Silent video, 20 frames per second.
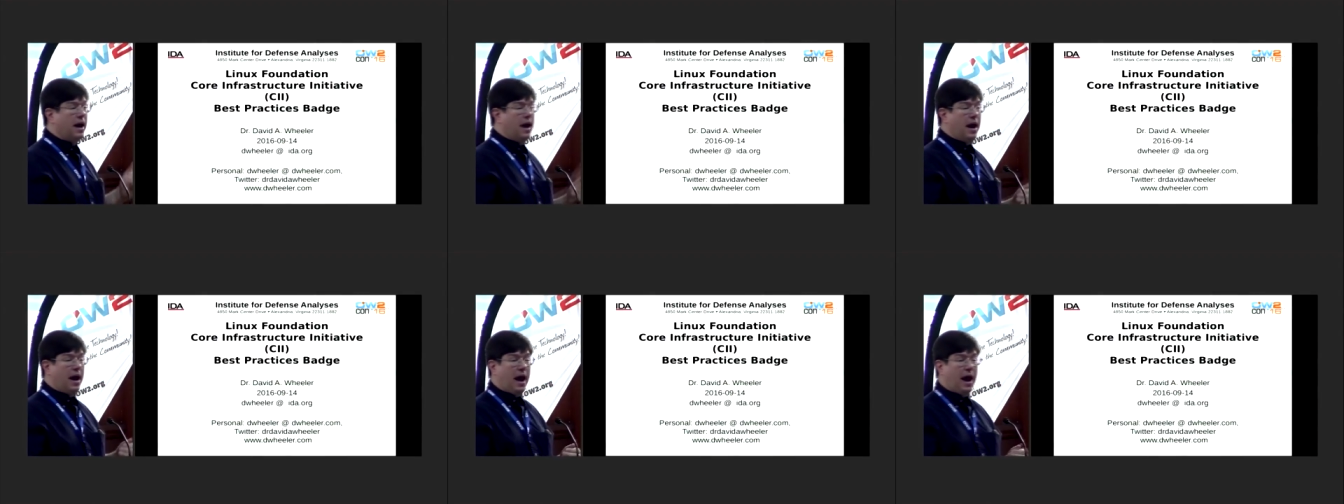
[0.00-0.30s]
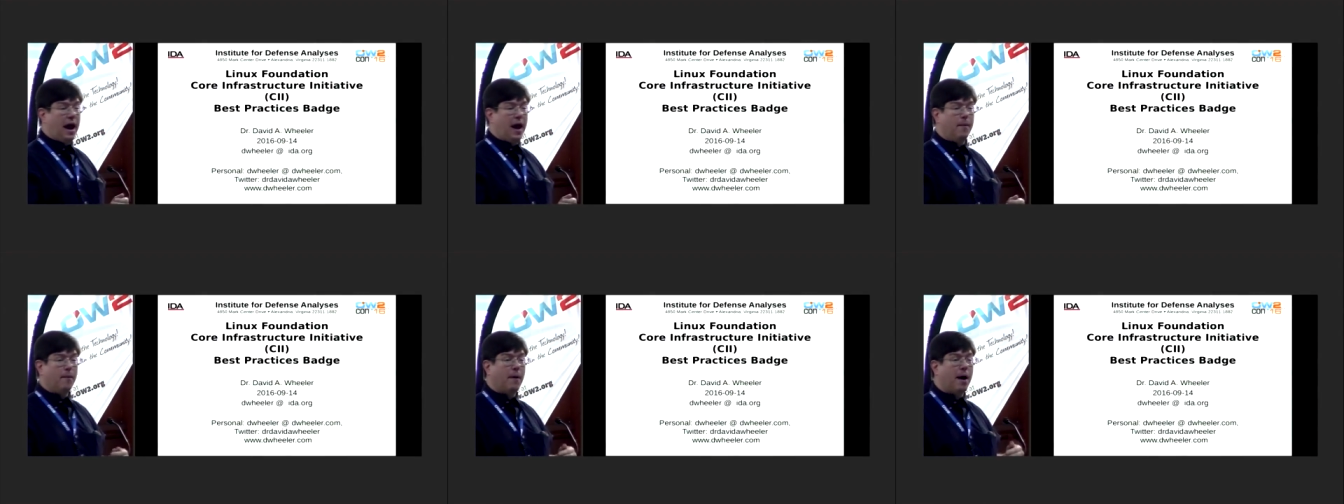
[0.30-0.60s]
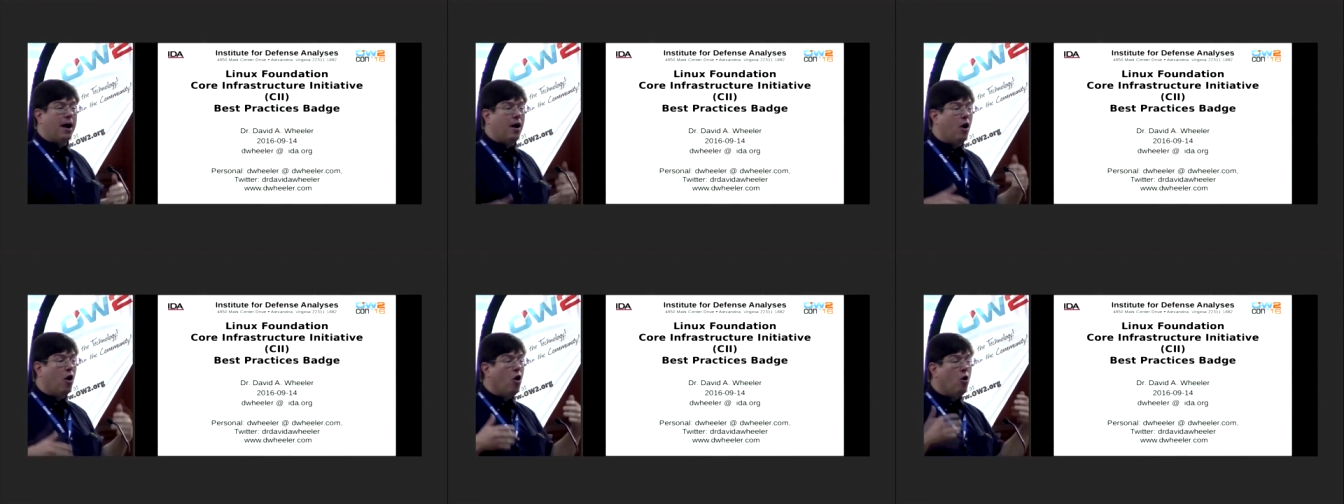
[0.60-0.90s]
And
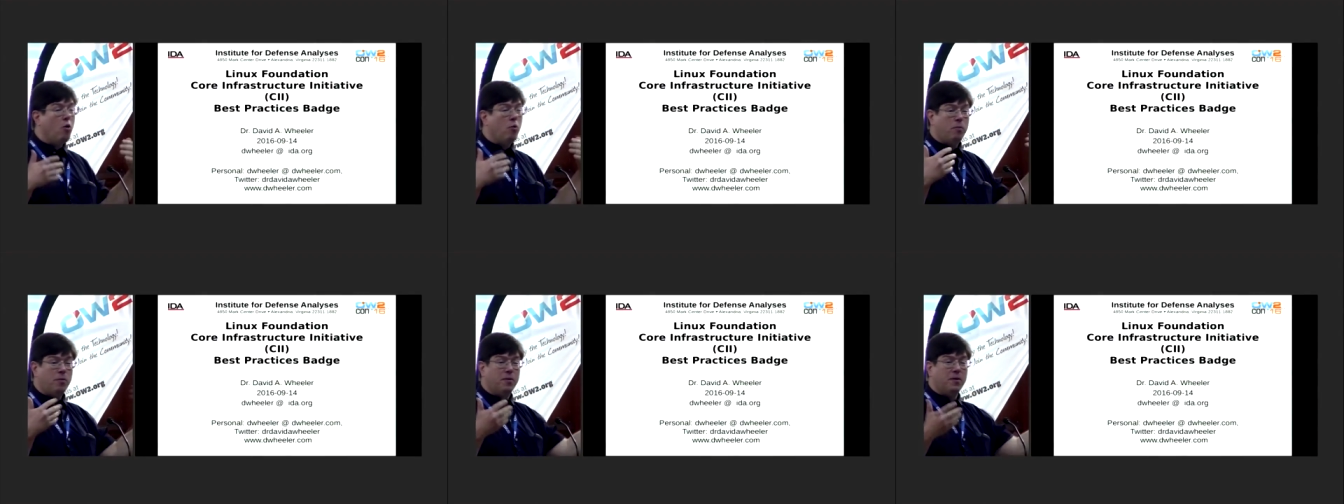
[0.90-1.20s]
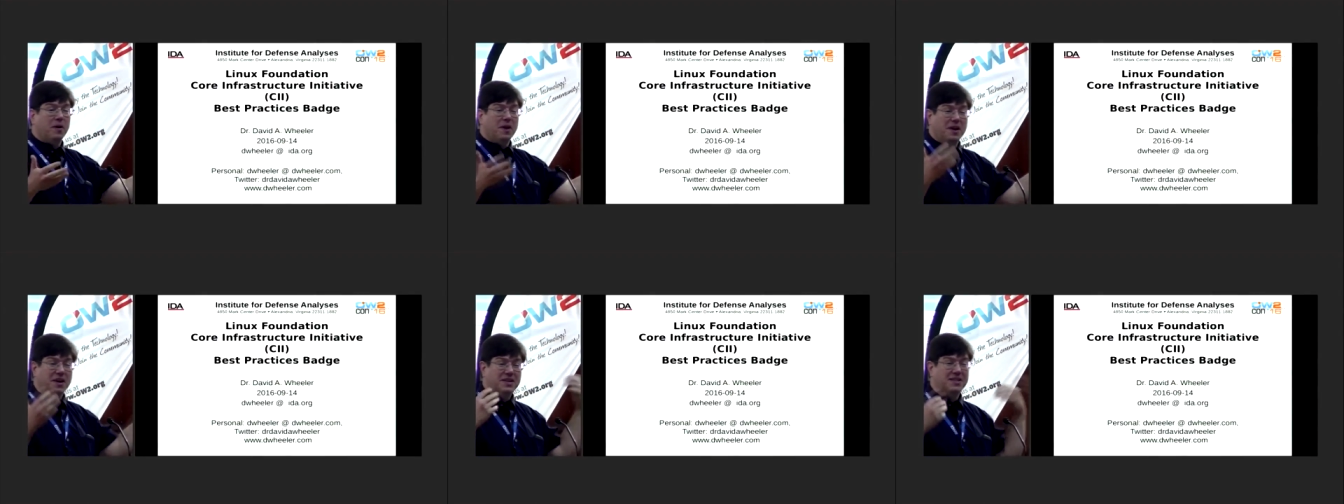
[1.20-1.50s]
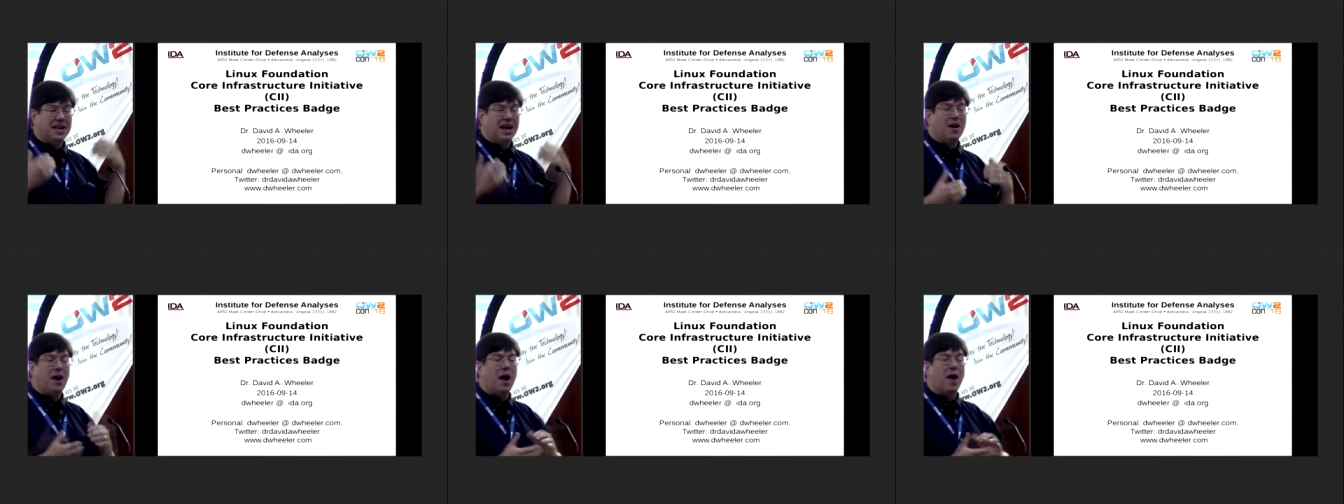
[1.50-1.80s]
my hope is
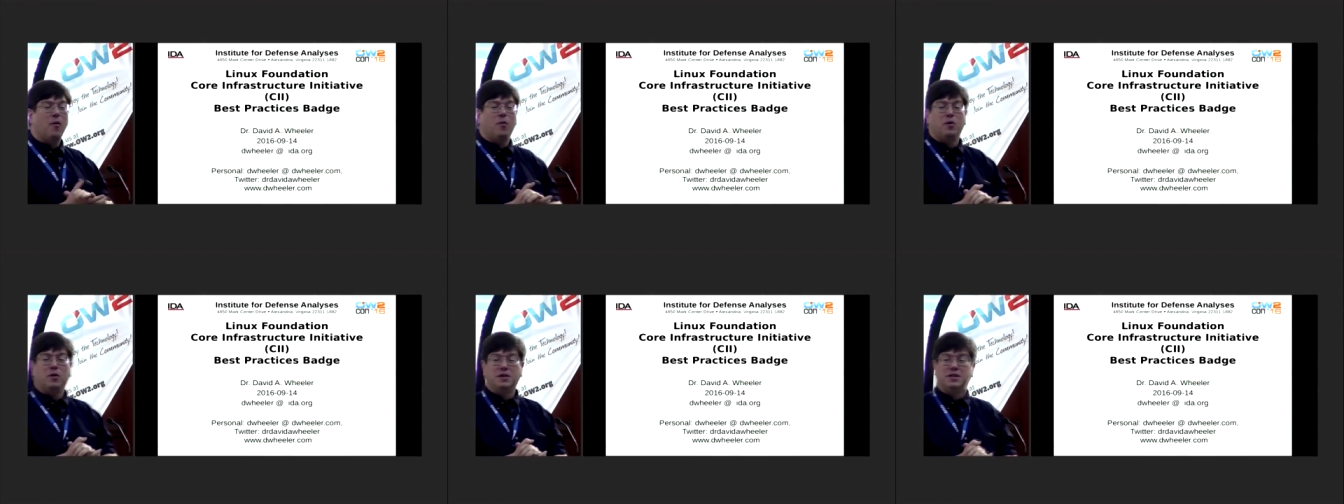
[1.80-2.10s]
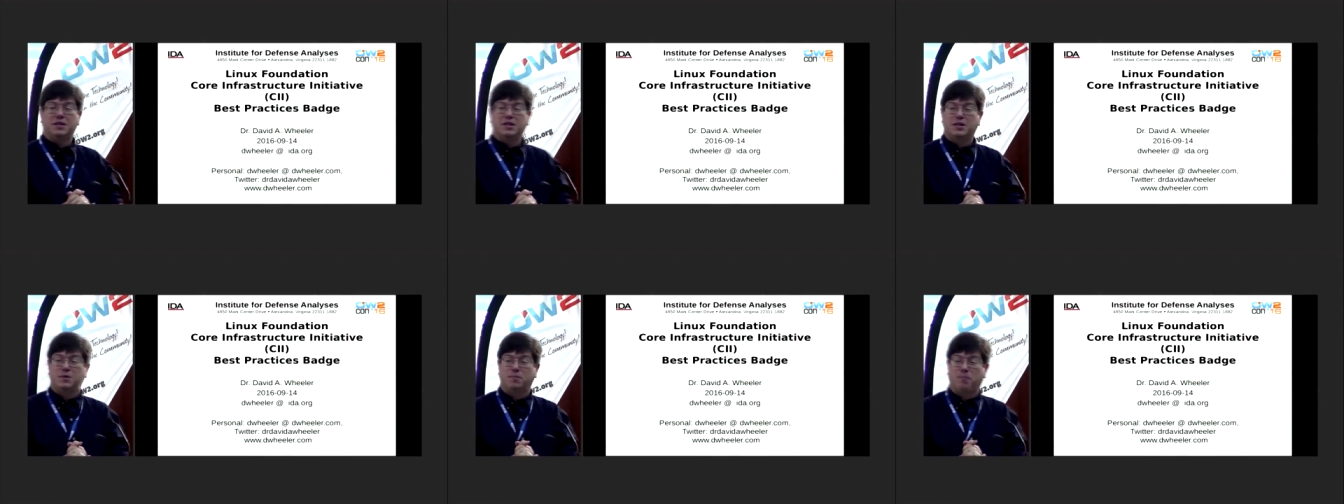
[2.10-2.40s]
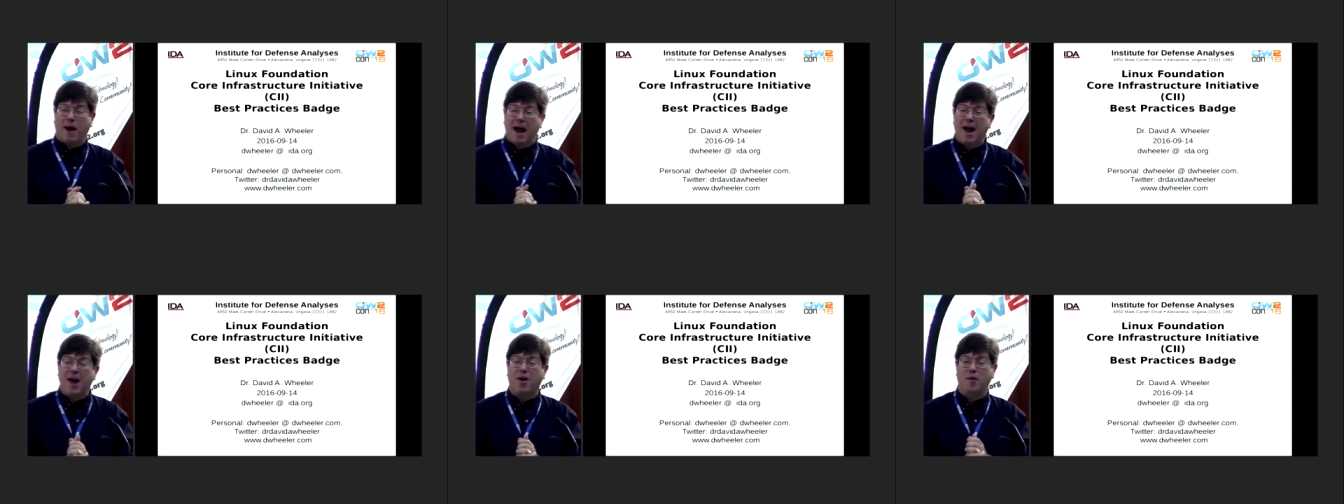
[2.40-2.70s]
that I will
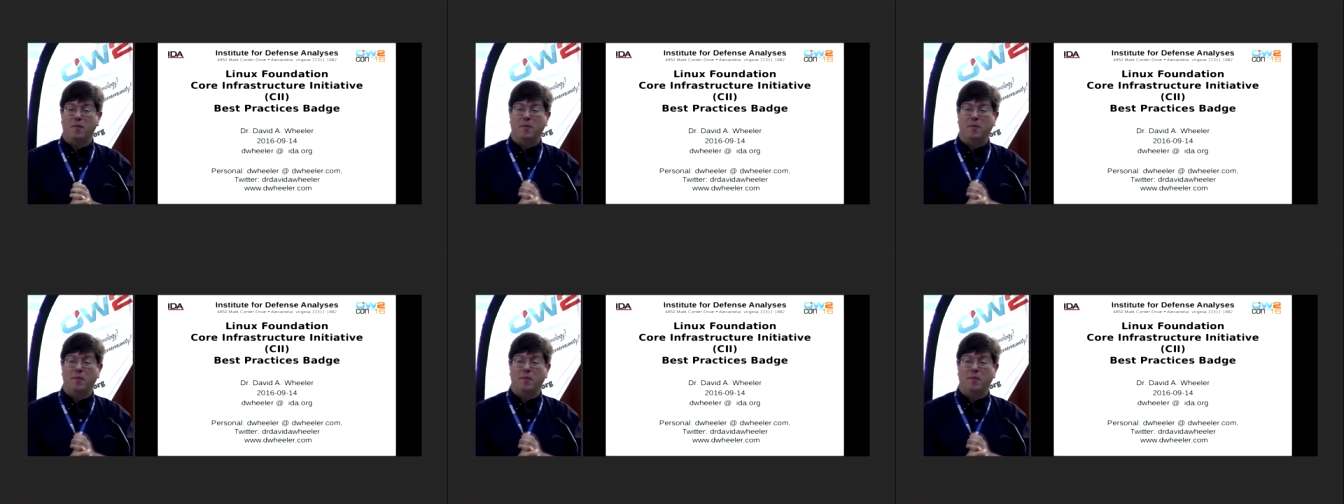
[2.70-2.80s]
inspire